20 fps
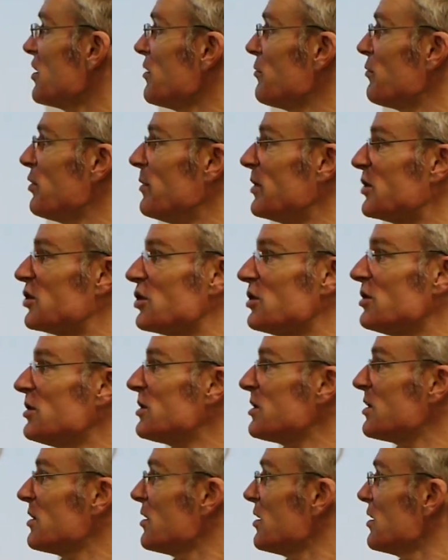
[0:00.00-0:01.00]

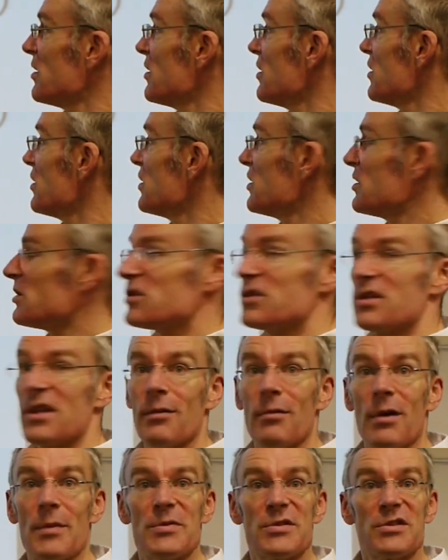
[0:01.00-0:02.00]
permissions to that
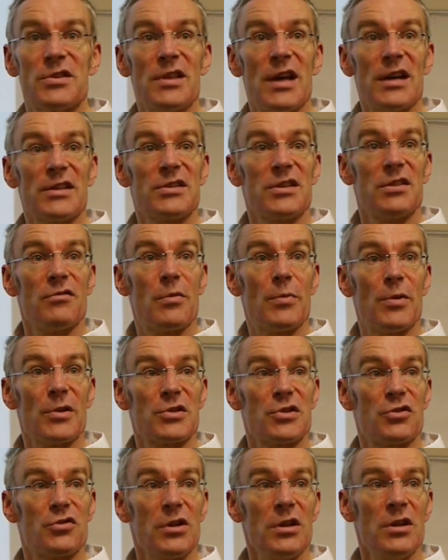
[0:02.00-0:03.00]

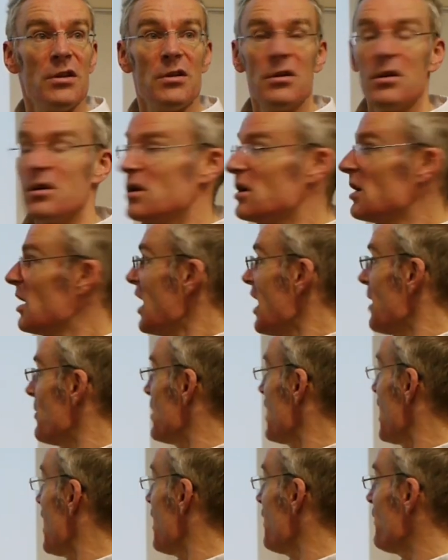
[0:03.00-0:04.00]
repository, and we
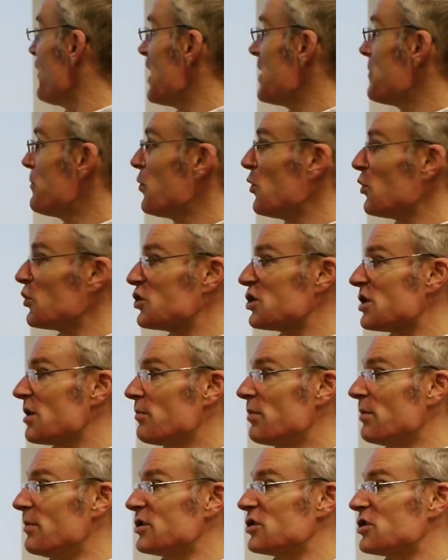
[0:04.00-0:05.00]
have a push
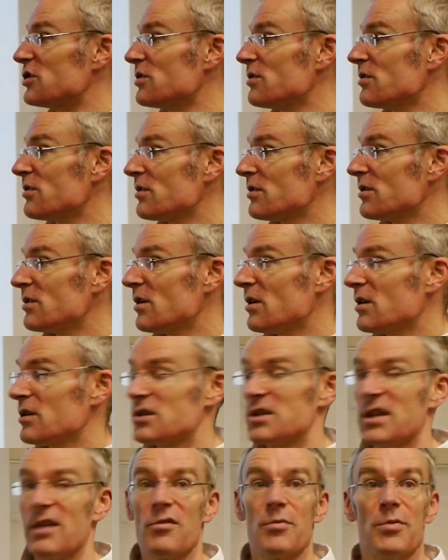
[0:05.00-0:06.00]
permission
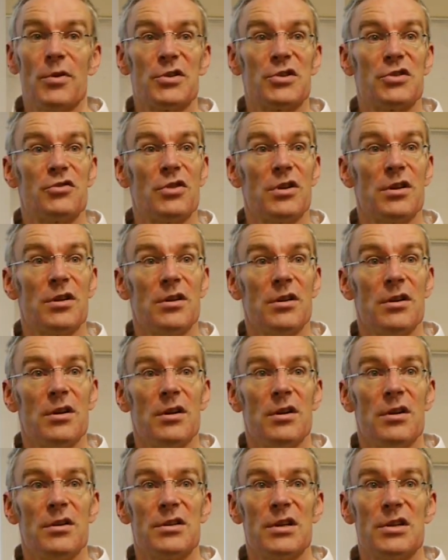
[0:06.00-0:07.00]
to that repository.
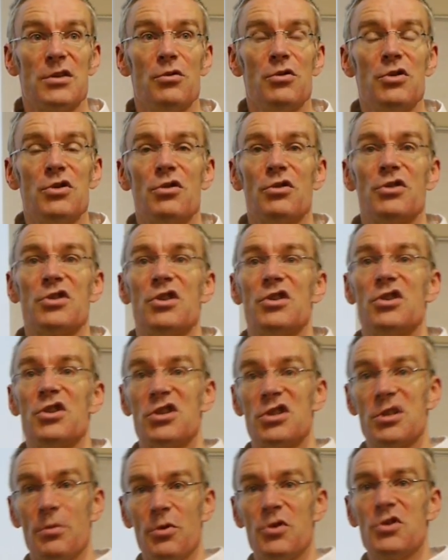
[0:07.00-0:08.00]
So it's always good to
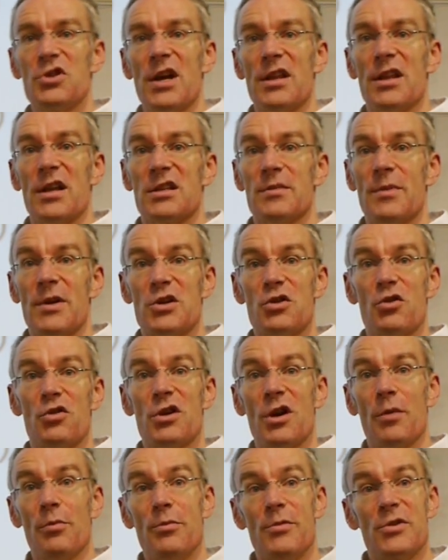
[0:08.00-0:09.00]
just double check that to make sure you've
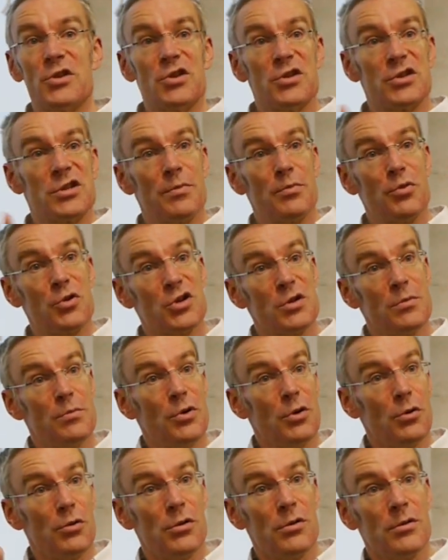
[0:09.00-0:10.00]
got permissions to push and
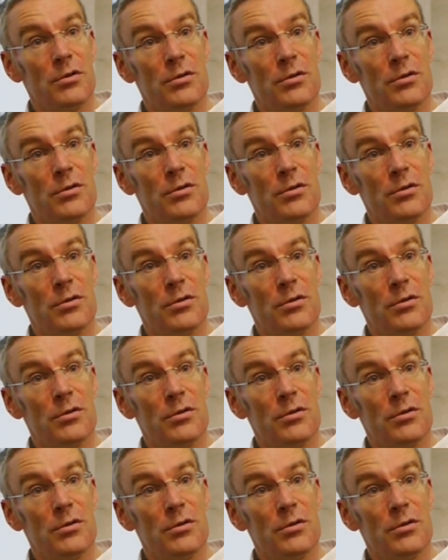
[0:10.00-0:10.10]
pull.